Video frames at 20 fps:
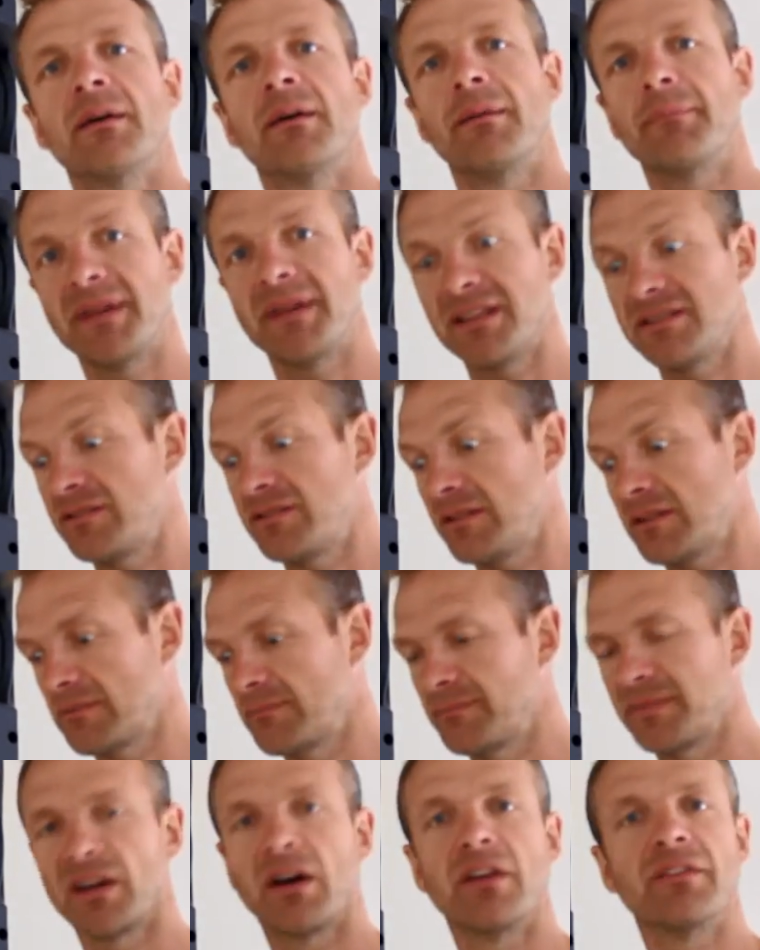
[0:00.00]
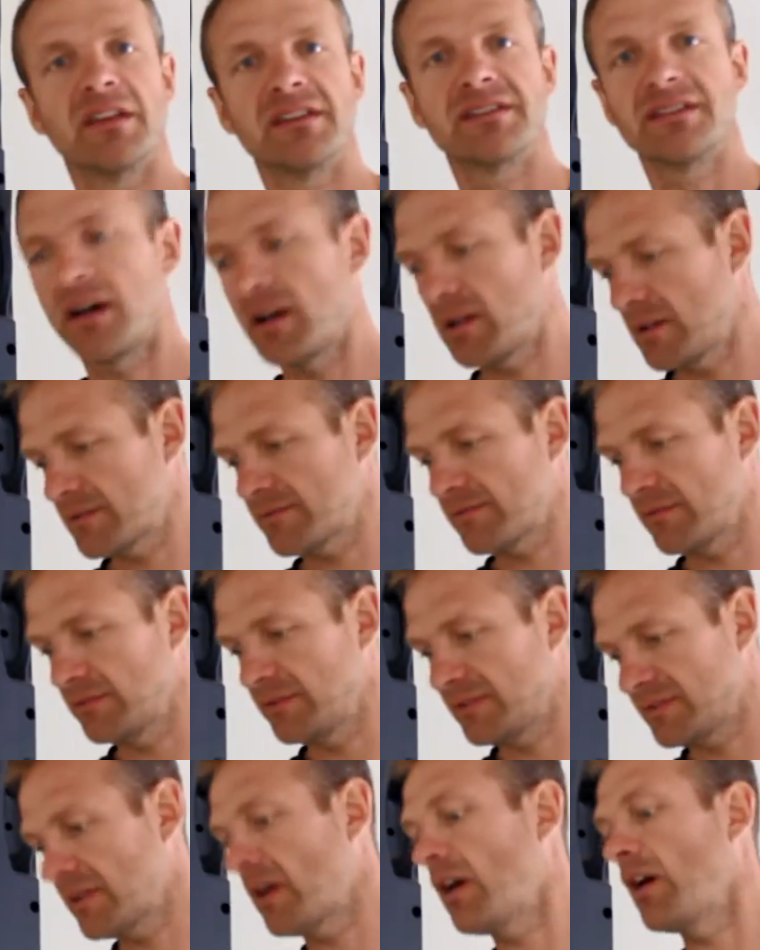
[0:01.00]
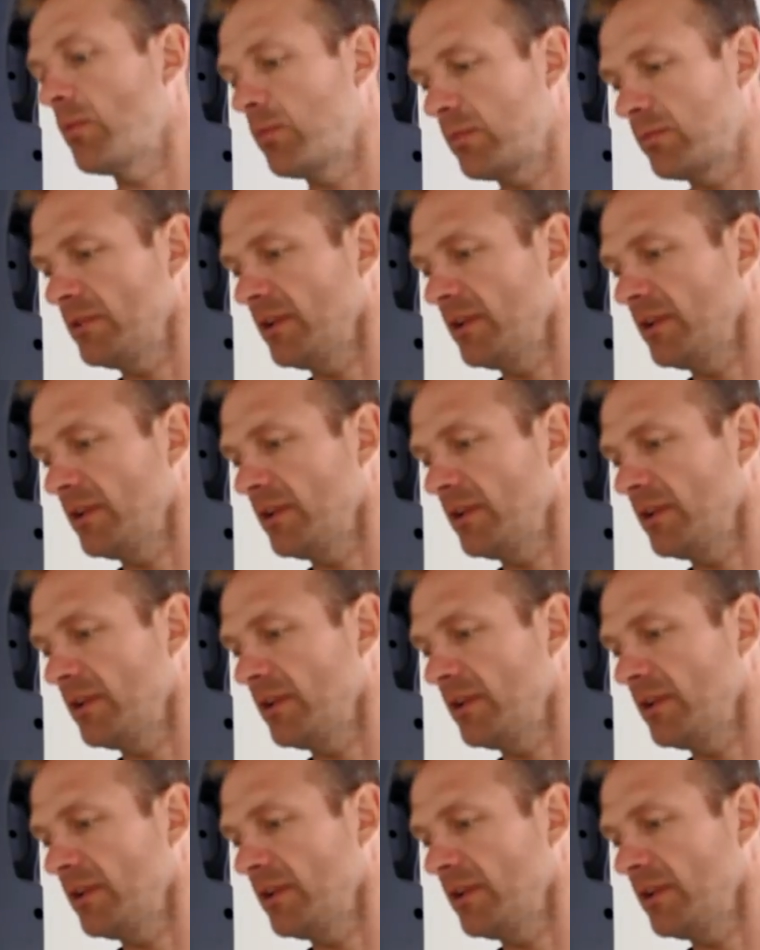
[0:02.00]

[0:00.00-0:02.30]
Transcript: It means you can be on the dance floor and you say, oh,